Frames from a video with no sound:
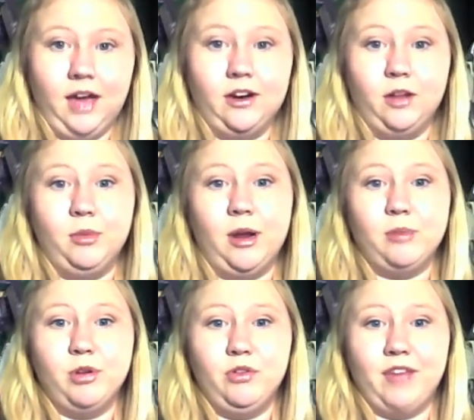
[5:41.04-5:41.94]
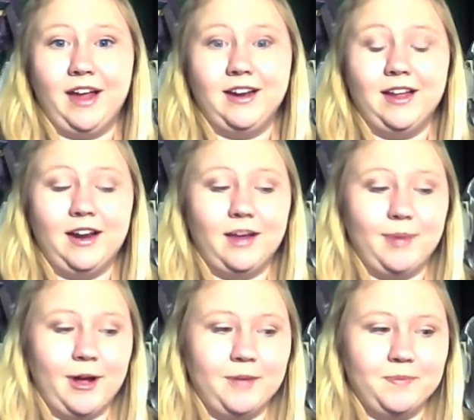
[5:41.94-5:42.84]
I don't know, but I broke that and I
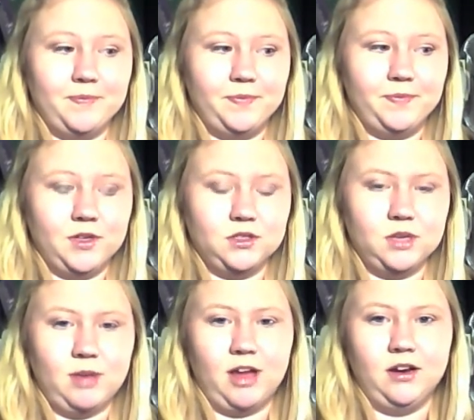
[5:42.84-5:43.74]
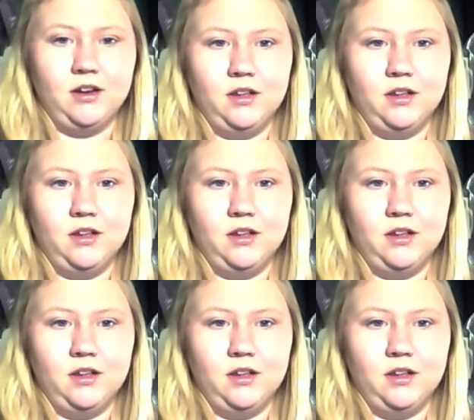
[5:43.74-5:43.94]
bought, so I bought